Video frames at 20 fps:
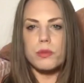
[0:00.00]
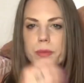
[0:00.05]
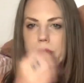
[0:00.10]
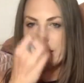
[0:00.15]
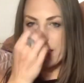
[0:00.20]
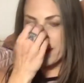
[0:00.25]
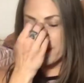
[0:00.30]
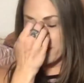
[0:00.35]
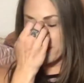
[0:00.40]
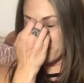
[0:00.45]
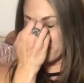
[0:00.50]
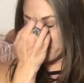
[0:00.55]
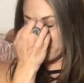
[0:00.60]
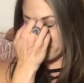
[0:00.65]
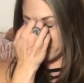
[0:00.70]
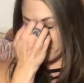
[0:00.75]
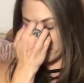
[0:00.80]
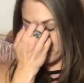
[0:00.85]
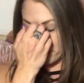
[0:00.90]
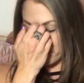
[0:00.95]
me
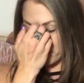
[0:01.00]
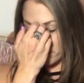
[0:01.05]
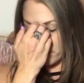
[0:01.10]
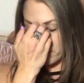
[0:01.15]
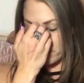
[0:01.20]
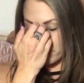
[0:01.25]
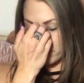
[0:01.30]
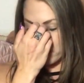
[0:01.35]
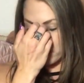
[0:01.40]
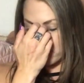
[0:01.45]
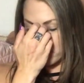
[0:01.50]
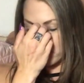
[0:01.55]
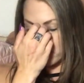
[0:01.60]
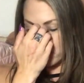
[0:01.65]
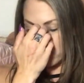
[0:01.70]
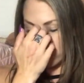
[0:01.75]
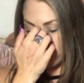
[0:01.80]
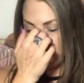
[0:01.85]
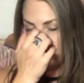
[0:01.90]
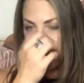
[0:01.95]

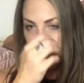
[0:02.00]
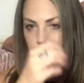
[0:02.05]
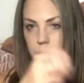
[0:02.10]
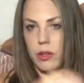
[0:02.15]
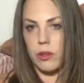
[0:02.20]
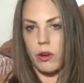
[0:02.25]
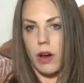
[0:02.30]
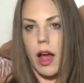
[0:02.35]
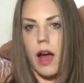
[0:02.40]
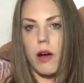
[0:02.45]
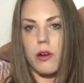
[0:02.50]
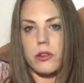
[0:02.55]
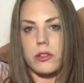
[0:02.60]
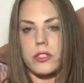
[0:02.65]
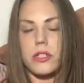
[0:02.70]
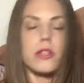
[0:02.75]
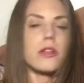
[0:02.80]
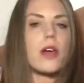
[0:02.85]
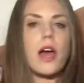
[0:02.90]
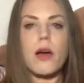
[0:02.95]
from the
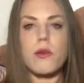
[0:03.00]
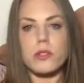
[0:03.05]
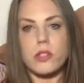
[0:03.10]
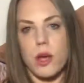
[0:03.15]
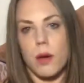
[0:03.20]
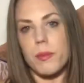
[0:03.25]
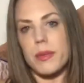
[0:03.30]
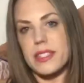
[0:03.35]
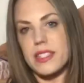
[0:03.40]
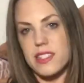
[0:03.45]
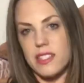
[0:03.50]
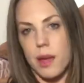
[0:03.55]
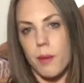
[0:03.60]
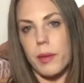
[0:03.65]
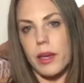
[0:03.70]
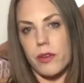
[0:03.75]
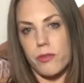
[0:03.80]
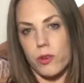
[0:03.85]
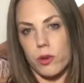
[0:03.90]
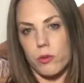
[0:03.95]
ground, I was on my
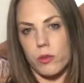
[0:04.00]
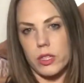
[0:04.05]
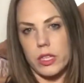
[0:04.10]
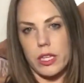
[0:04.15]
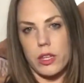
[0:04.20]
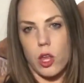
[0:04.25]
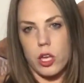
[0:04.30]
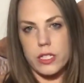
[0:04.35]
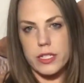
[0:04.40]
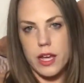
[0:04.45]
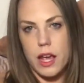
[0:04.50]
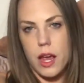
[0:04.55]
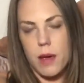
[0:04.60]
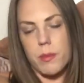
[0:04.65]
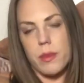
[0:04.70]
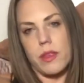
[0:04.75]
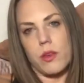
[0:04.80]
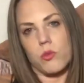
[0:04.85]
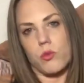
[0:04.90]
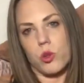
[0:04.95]
stomach for a really long time,
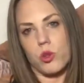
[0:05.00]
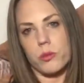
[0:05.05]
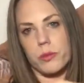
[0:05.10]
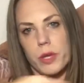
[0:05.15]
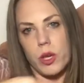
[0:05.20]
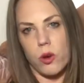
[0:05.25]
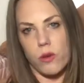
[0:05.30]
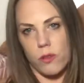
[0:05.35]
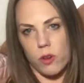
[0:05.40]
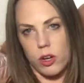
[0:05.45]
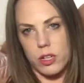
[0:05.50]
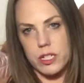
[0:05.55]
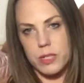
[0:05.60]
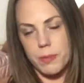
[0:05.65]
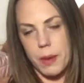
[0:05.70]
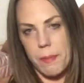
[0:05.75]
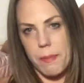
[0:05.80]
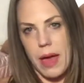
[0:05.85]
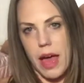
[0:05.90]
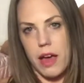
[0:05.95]
and they rolled me over onto
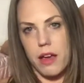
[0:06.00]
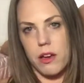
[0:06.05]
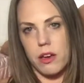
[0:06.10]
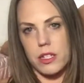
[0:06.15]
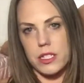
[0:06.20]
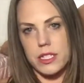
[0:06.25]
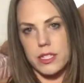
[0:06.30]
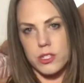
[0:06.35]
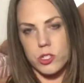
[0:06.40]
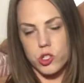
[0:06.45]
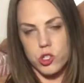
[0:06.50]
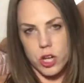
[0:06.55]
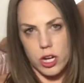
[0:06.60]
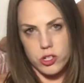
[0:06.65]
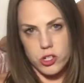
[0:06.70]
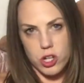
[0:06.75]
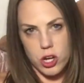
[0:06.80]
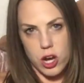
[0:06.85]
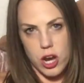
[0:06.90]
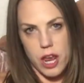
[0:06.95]
my back onto the
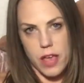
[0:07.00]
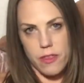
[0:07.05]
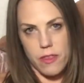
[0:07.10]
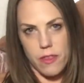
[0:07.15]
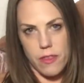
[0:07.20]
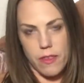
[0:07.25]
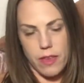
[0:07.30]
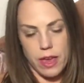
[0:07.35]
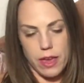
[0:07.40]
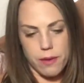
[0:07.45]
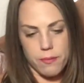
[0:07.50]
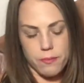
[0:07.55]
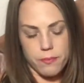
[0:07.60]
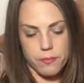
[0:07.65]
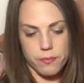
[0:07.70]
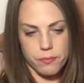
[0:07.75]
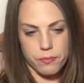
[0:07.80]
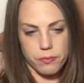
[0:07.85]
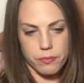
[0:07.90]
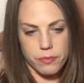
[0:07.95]
stretcher. And then
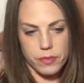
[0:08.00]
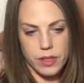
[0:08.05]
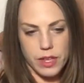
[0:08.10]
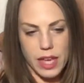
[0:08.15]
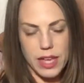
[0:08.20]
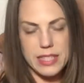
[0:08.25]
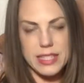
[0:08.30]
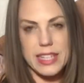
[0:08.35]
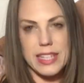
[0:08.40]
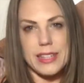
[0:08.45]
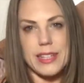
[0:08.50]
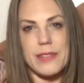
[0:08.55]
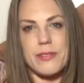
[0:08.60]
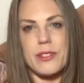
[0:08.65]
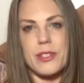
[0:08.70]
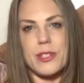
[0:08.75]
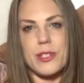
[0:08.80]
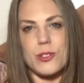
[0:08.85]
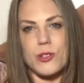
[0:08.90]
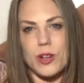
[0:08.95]
as they
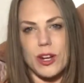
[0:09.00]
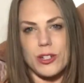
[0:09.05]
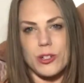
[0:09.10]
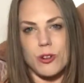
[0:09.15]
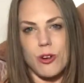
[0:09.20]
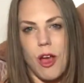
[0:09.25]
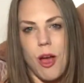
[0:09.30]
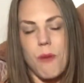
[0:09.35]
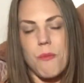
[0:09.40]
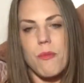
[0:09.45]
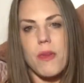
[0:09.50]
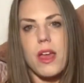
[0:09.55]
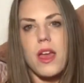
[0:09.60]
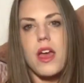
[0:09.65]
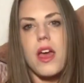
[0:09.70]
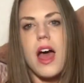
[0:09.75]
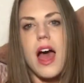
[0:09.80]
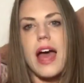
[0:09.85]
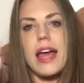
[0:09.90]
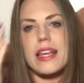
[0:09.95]
lifted the stretcher up,
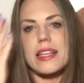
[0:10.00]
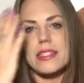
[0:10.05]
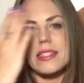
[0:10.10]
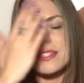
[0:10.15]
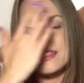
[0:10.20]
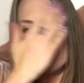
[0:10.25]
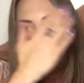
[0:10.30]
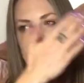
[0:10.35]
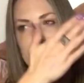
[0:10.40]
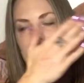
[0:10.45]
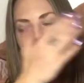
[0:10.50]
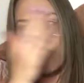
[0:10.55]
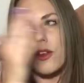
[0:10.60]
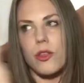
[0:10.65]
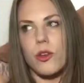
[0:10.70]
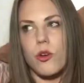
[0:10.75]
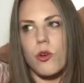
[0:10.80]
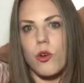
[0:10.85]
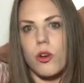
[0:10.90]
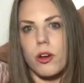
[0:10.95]
I could see out of
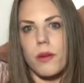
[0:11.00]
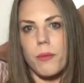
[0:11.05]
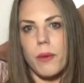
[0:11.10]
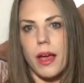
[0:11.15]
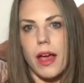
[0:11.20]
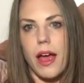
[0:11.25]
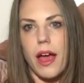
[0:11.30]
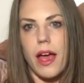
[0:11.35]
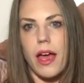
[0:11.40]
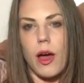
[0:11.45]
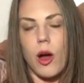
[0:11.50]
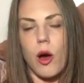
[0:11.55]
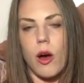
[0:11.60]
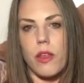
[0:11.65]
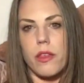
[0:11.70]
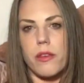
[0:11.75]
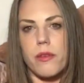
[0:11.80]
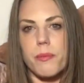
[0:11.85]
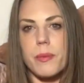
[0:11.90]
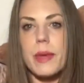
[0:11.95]
the corner of my eye all
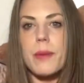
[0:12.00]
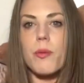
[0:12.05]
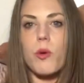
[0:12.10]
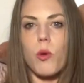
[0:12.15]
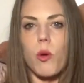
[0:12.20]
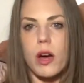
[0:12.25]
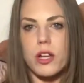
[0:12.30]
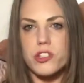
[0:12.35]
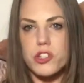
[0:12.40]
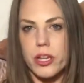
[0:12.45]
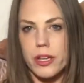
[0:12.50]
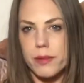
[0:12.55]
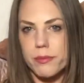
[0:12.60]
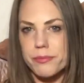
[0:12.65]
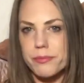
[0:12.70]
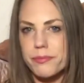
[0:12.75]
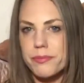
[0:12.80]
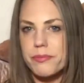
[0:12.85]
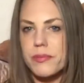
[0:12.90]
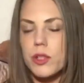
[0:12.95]
the people watching.
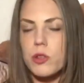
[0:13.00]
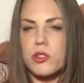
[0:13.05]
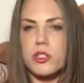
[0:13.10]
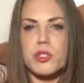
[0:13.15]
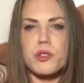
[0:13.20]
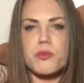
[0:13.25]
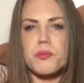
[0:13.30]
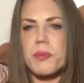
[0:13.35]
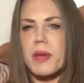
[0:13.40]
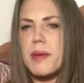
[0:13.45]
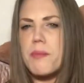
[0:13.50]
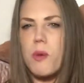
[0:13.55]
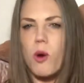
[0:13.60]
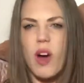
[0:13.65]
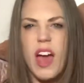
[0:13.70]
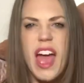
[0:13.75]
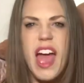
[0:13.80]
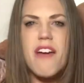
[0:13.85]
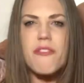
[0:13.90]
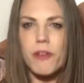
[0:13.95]
There was people
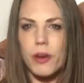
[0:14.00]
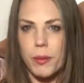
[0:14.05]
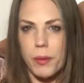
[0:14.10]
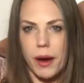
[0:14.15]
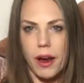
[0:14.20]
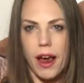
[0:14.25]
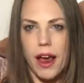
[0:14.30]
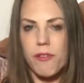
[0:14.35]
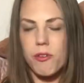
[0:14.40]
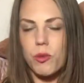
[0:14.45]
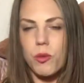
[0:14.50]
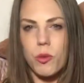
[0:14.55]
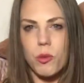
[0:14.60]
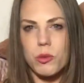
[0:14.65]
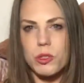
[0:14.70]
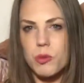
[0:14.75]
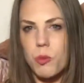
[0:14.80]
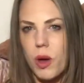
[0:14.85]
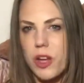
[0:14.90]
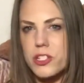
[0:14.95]
everywhere. Everyone
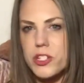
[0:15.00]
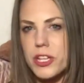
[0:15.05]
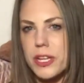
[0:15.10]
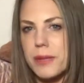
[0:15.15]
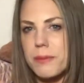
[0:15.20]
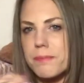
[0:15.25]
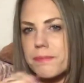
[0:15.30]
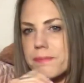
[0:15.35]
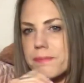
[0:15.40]
was watching.